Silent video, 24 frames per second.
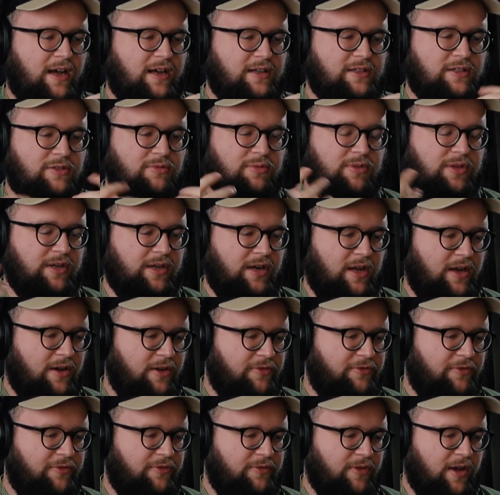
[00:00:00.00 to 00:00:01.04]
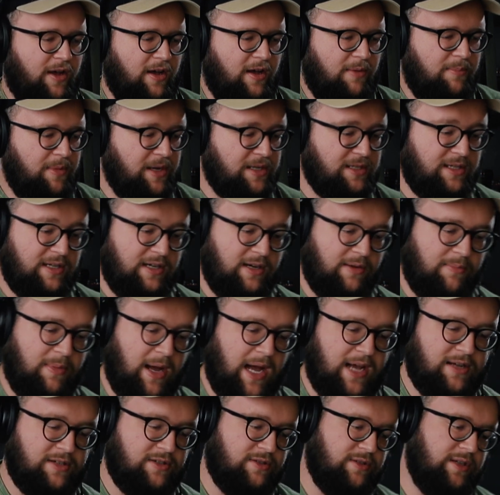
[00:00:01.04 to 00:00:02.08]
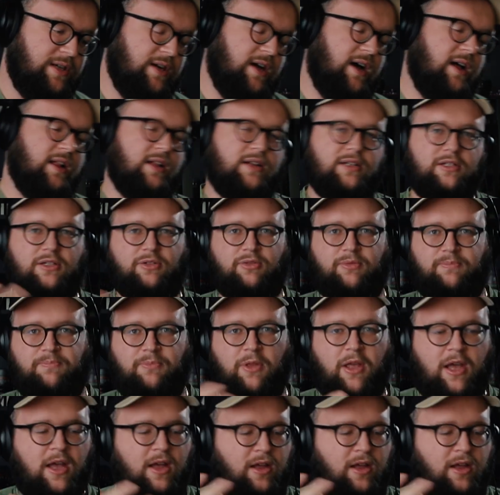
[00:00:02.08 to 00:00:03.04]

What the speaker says: just with enough mixing and mastering knowledge and,